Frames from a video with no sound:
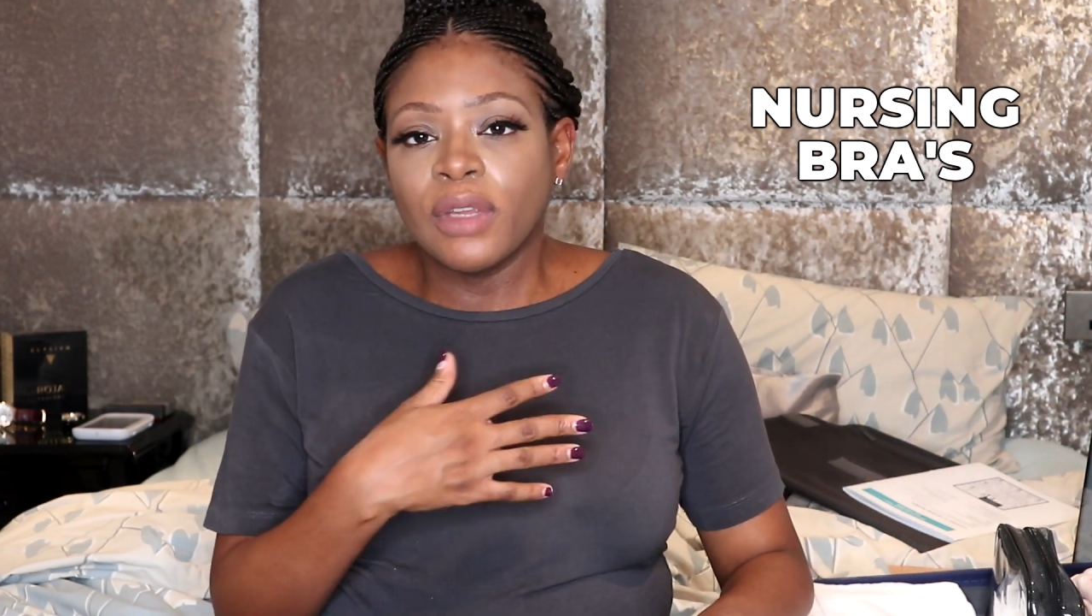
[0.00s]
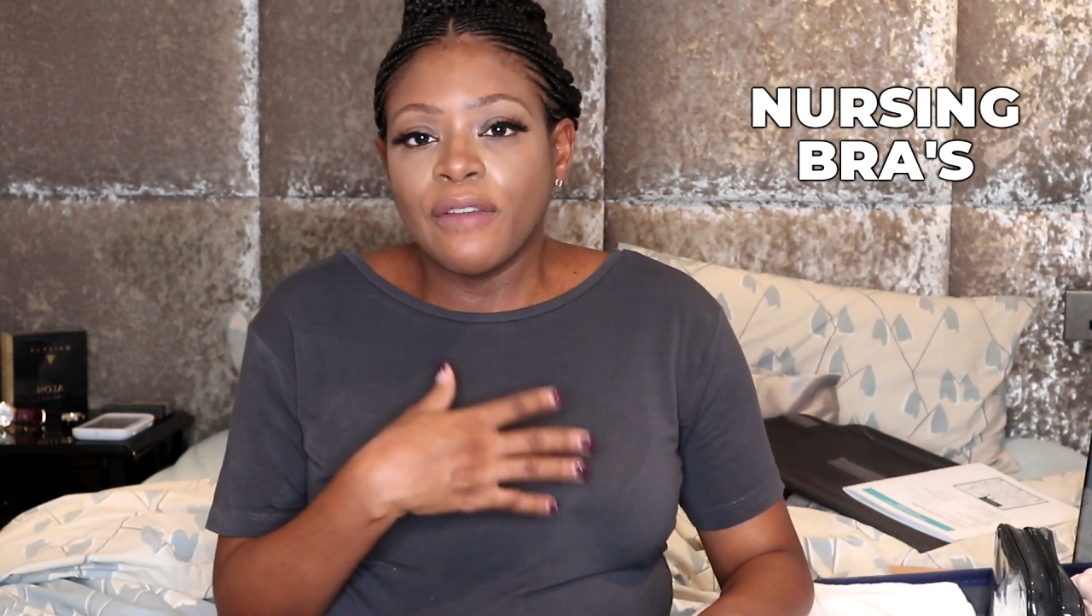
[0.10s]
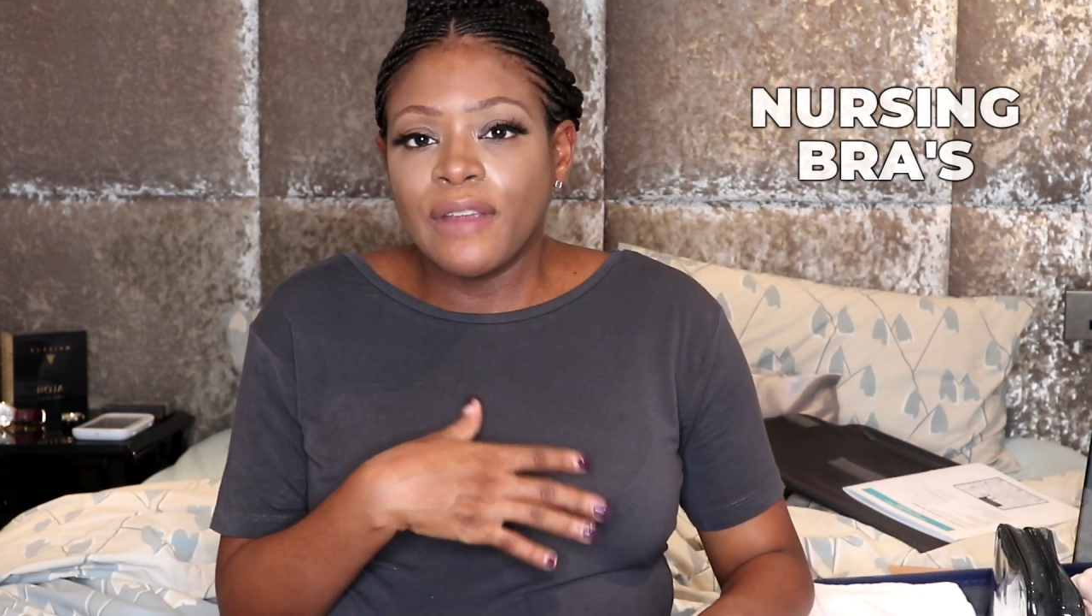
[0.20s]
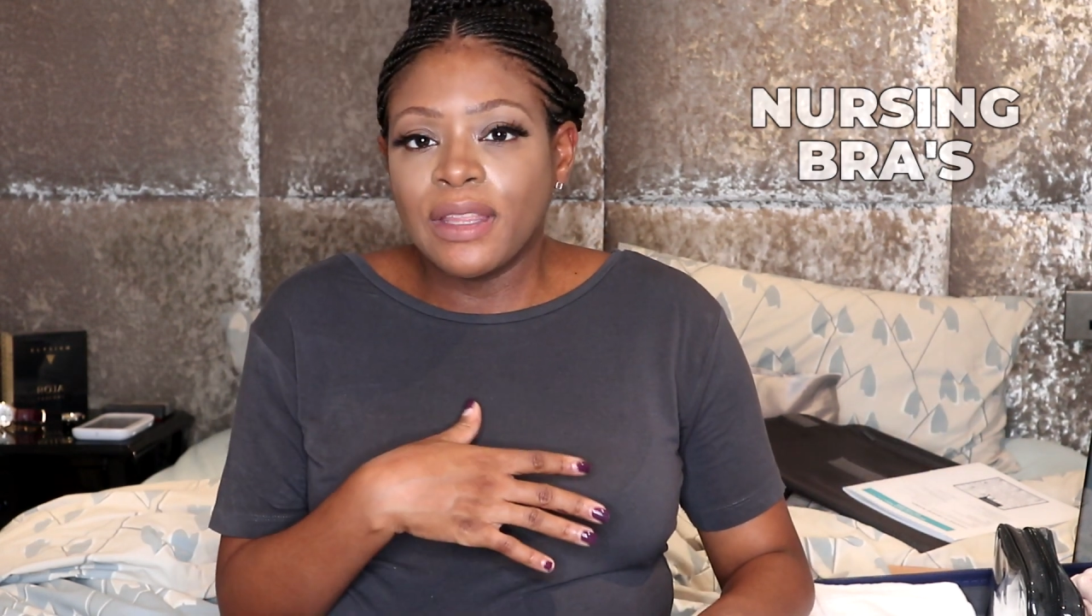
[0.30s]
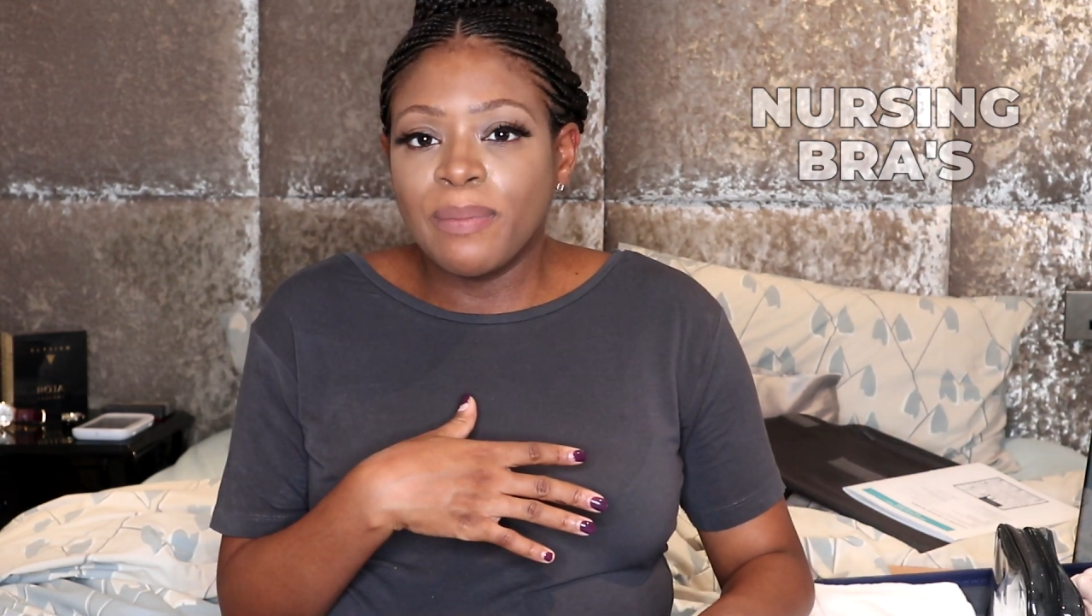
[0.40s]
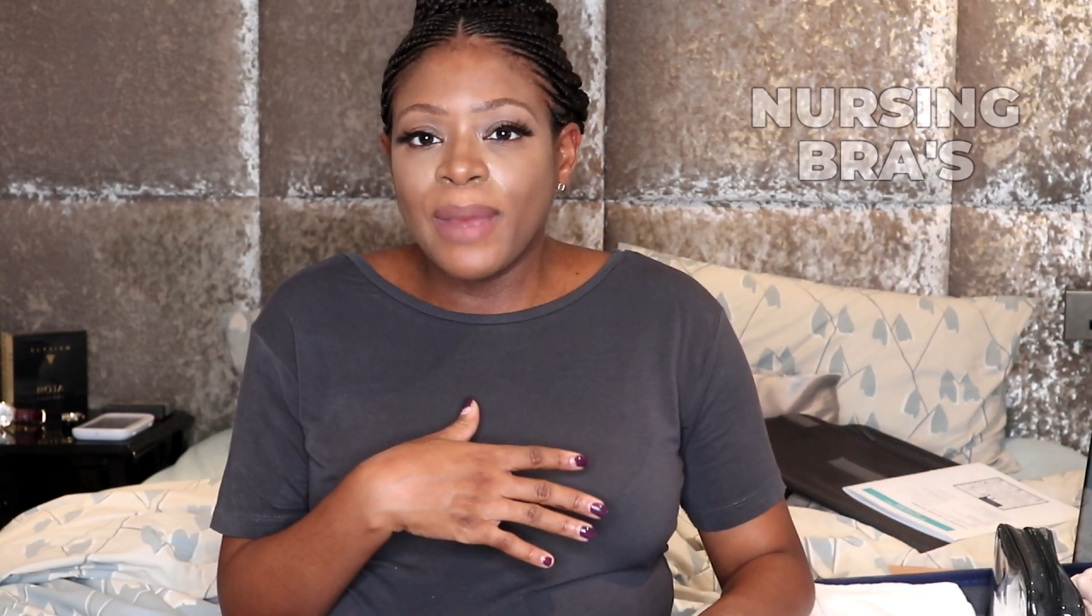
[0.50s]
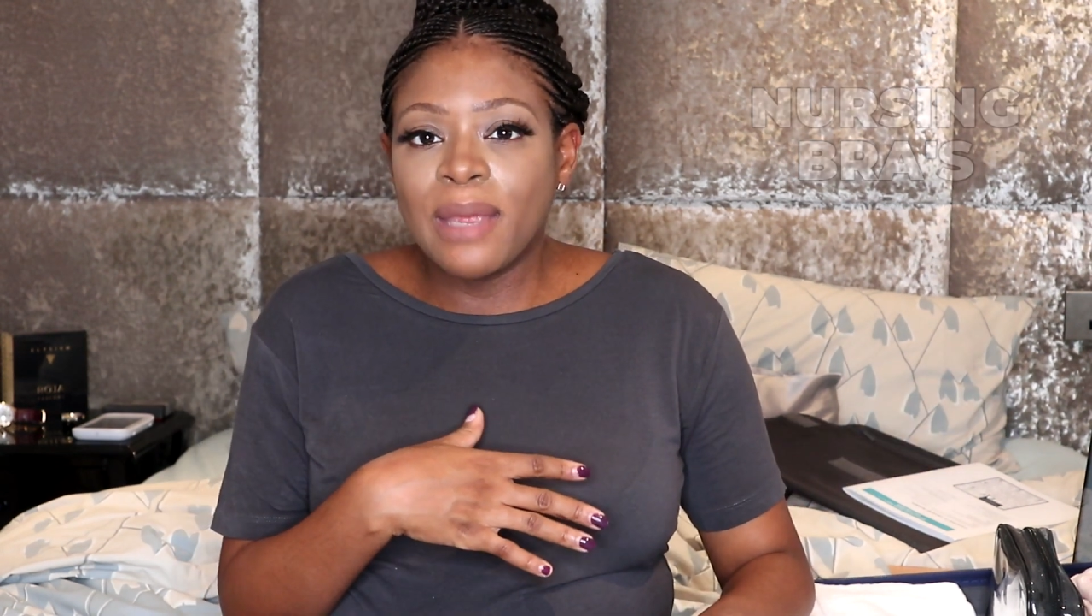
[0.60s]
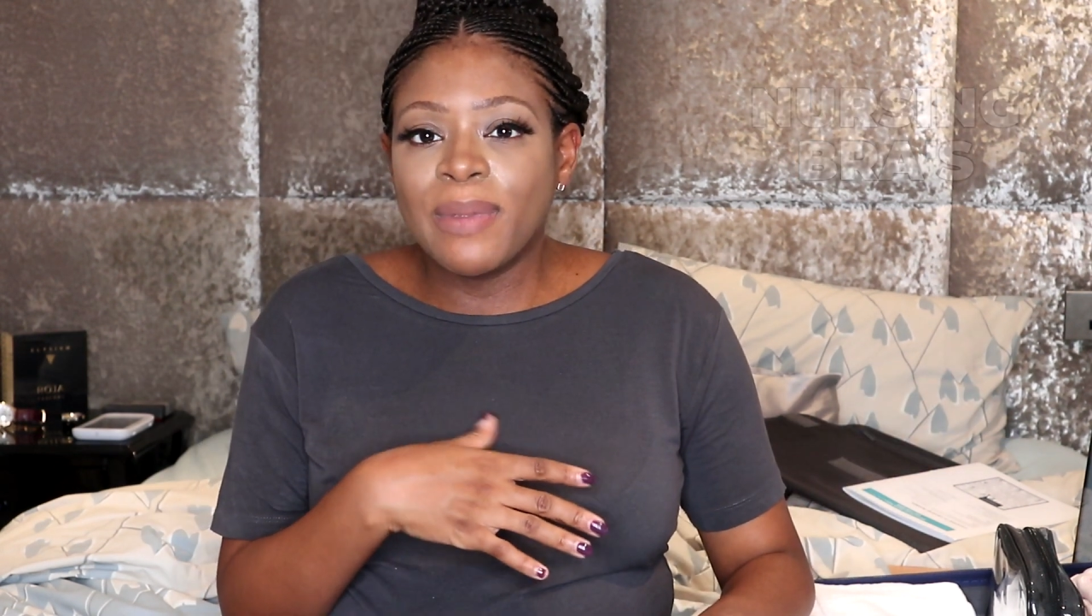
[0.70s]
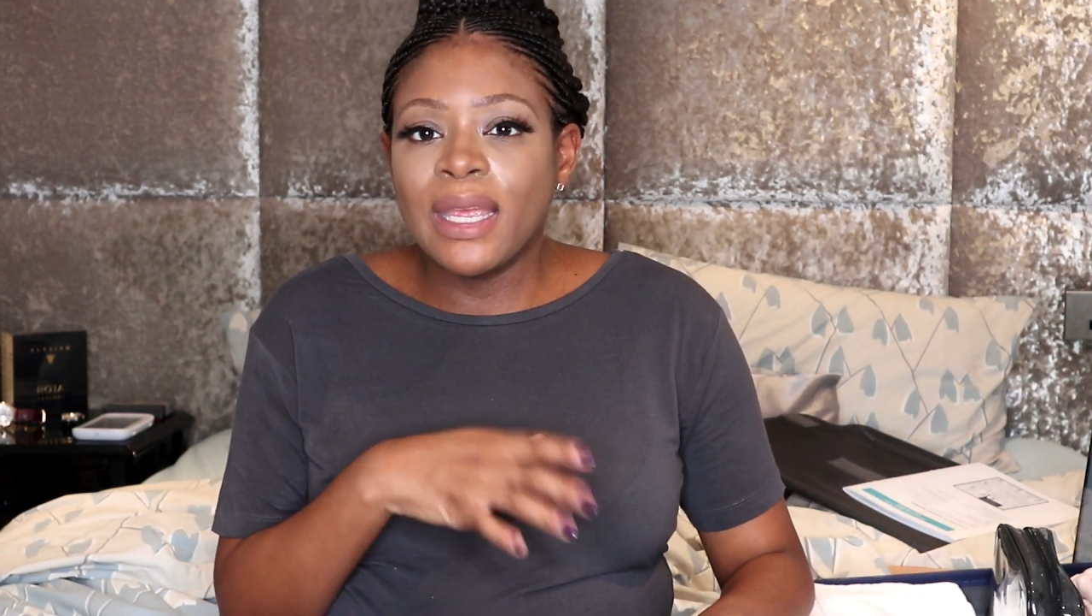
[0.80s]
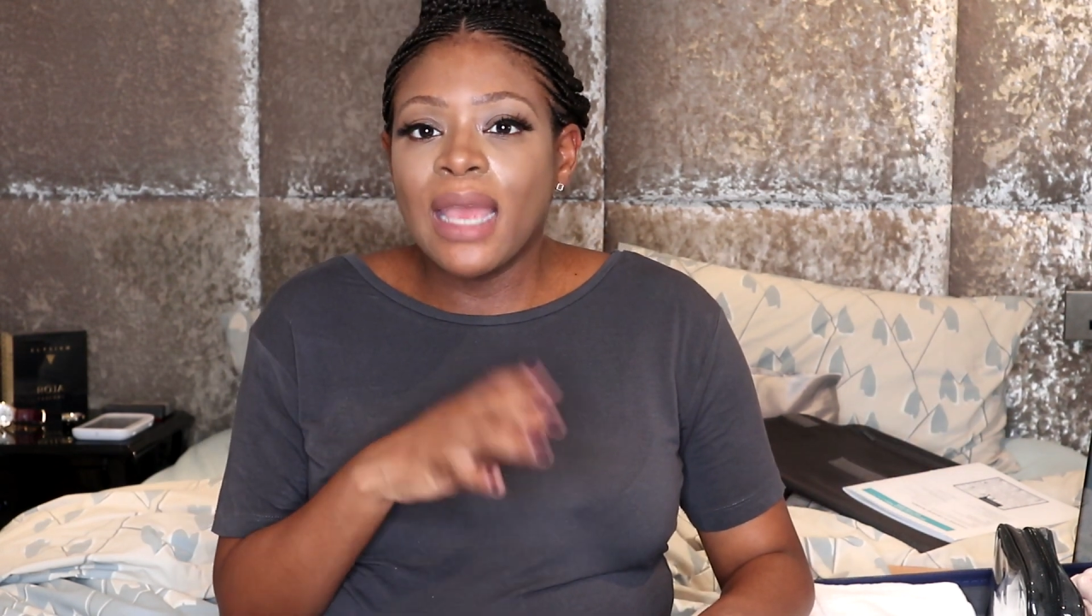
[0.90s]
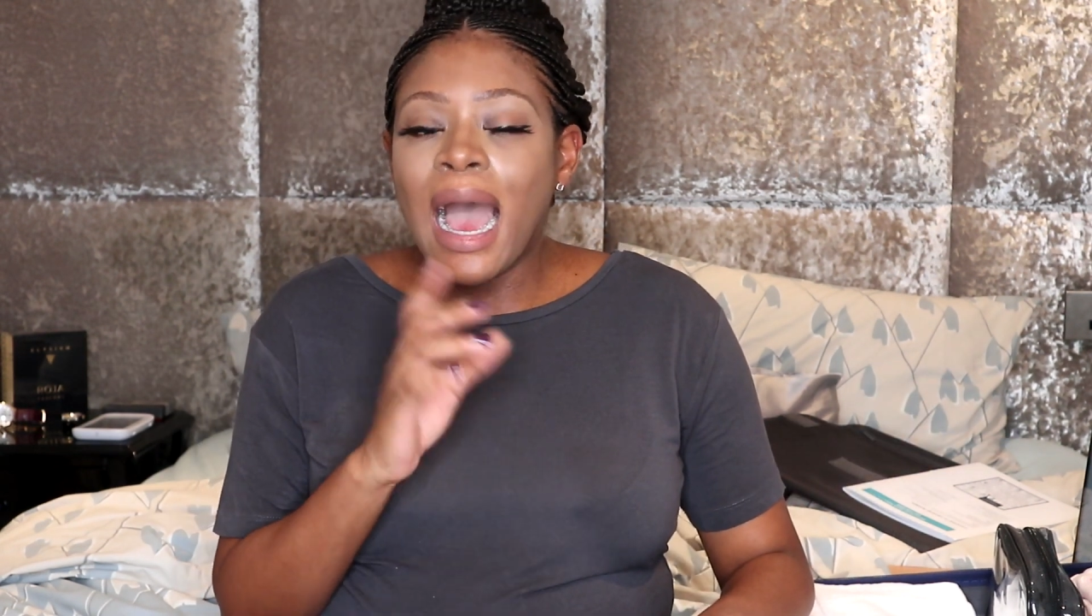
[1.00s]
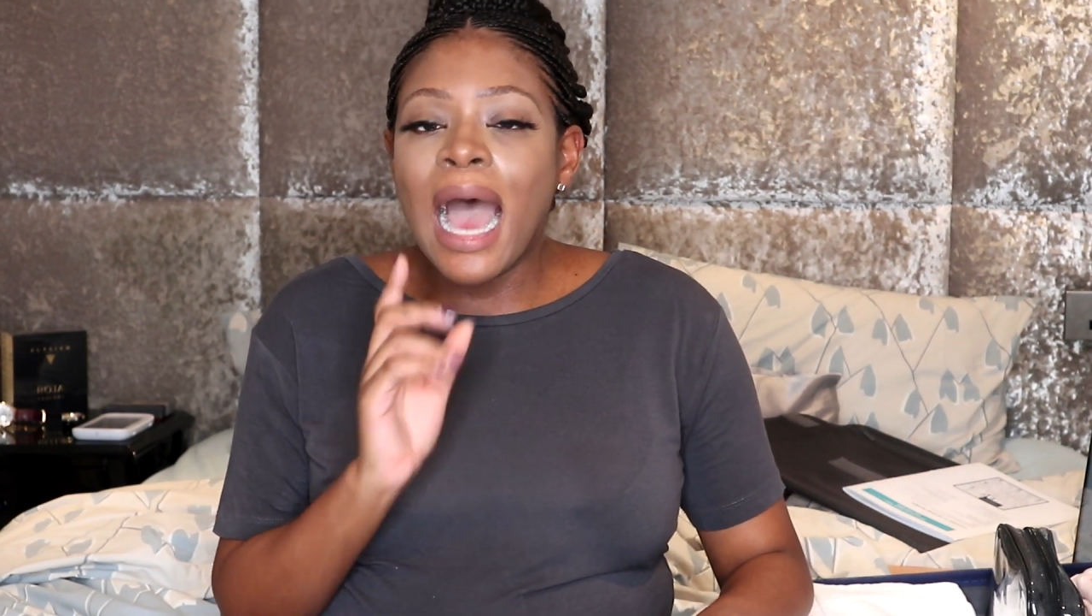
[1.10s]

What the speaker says: feed the baby.